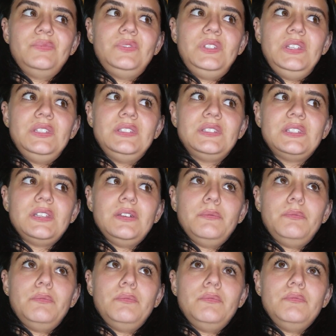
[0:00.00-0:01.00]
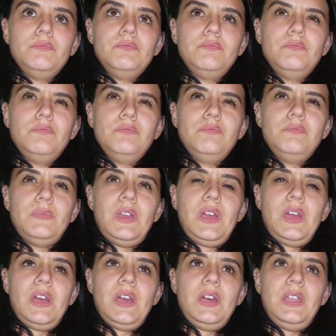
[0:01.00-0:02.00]
did some
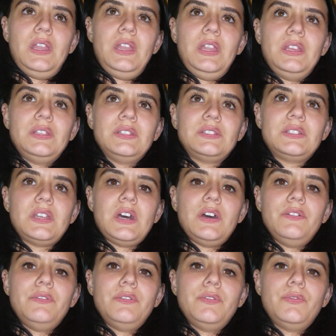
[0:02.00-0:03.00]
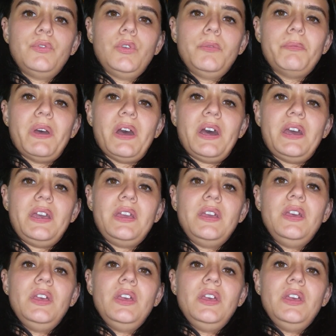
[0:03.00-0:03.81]
editing stuff for my